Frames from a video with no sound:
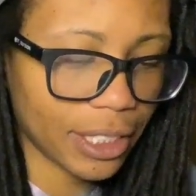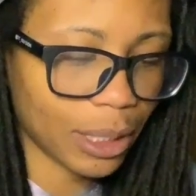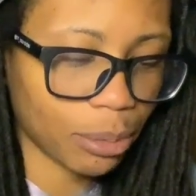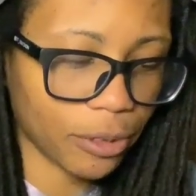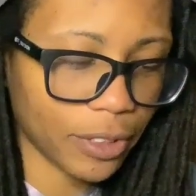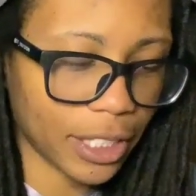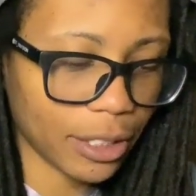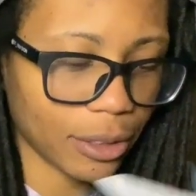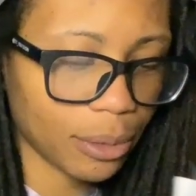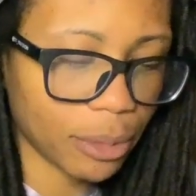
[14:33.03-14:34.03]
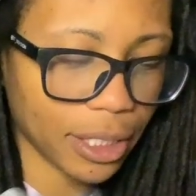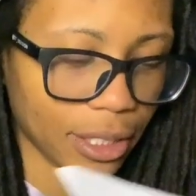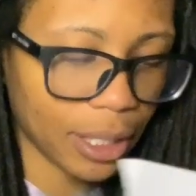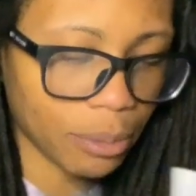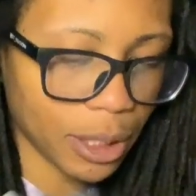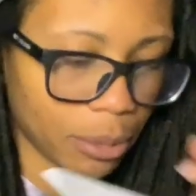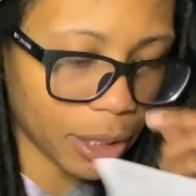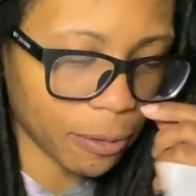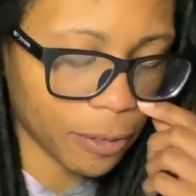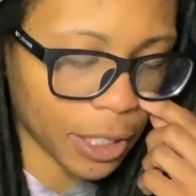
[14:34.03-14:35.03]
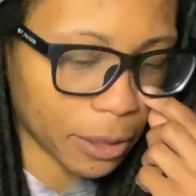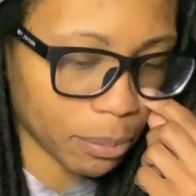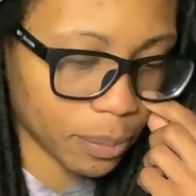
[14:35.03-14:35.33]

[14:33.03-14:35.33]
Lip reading: separate videos, but I'm gonna make them fun.